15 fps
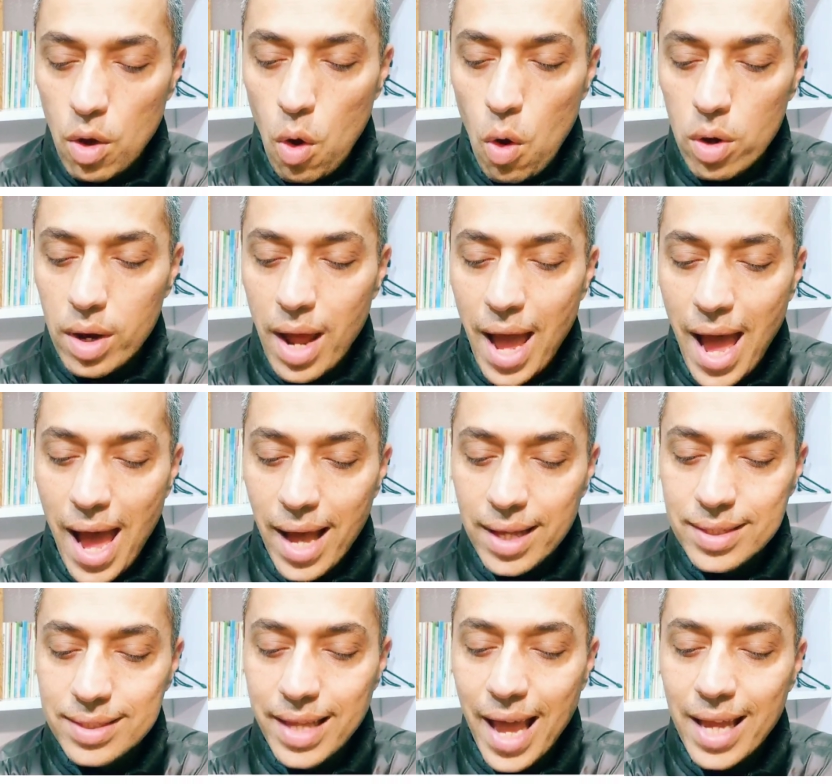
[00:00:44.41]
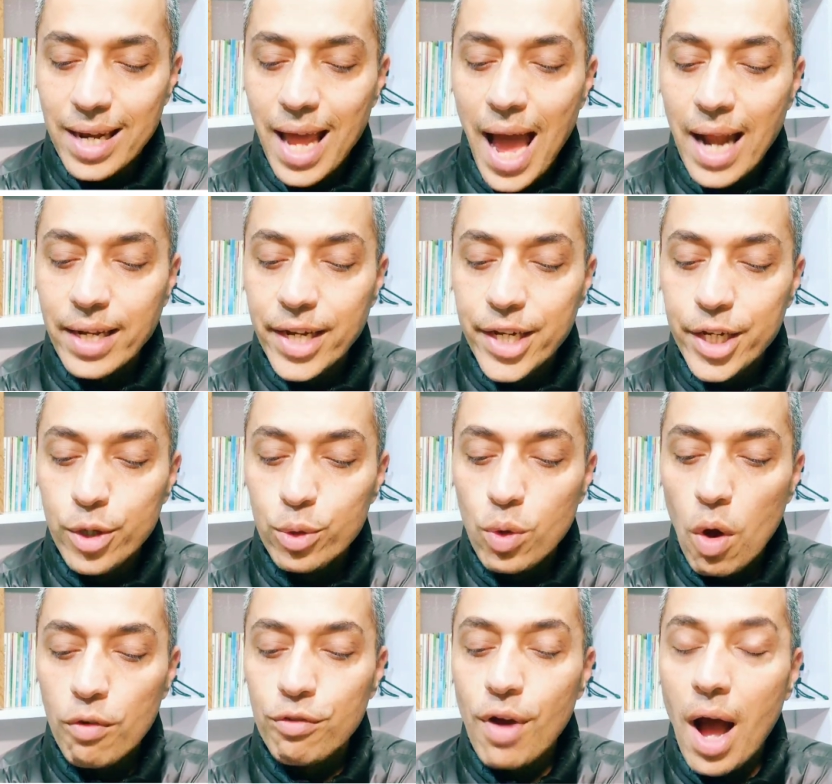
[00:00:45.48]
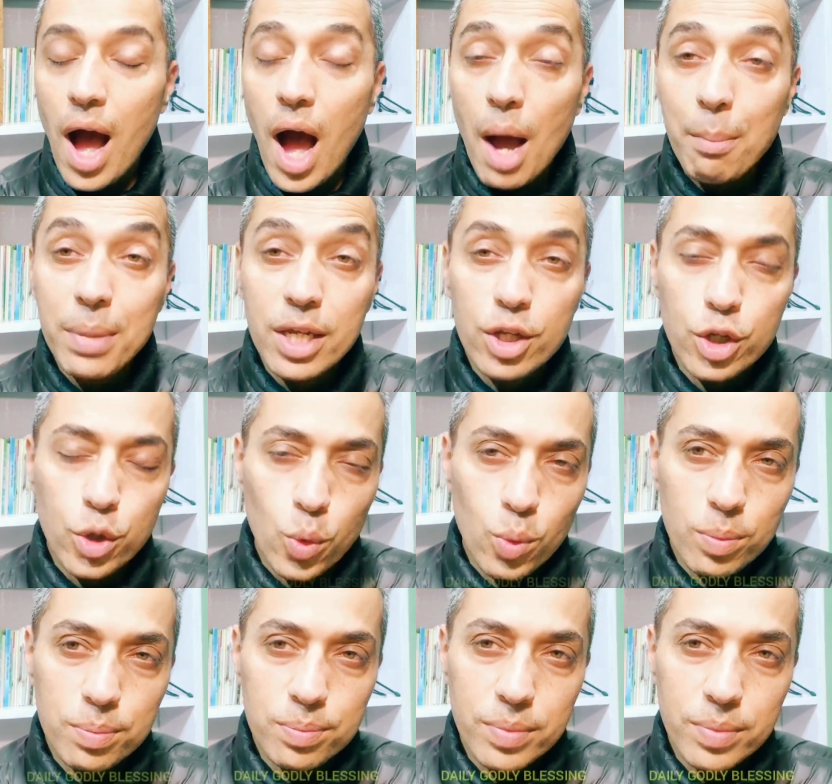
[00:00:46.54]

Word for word: or has an attitude of harming you